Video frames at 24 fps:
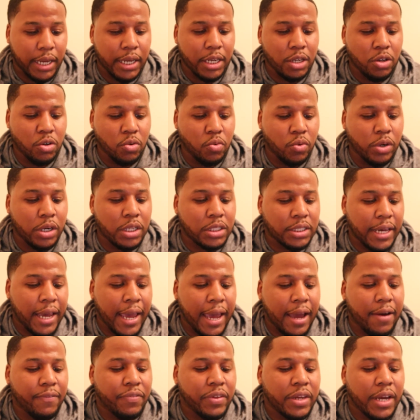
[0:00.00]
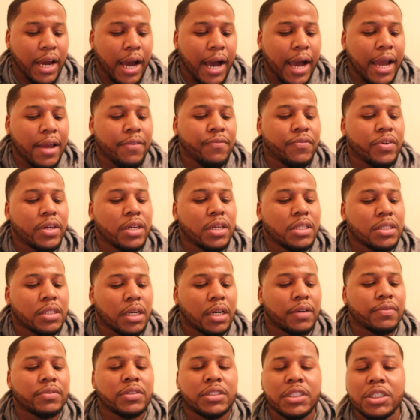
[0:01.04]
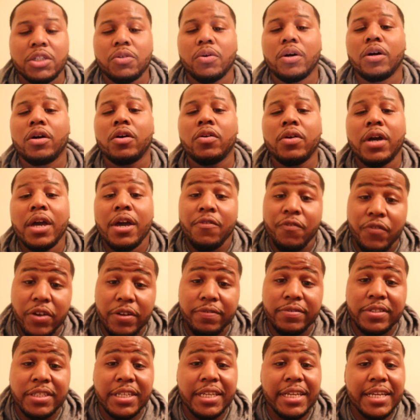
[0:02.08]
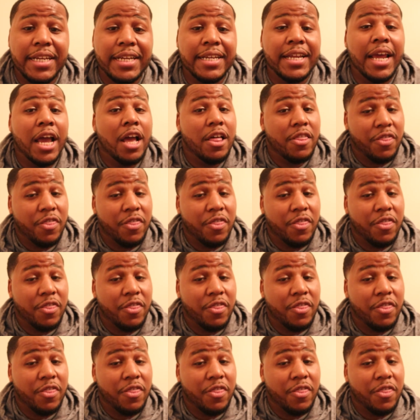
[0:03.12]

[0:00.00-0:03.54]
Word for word: And you want to have the IVs of 0, 15,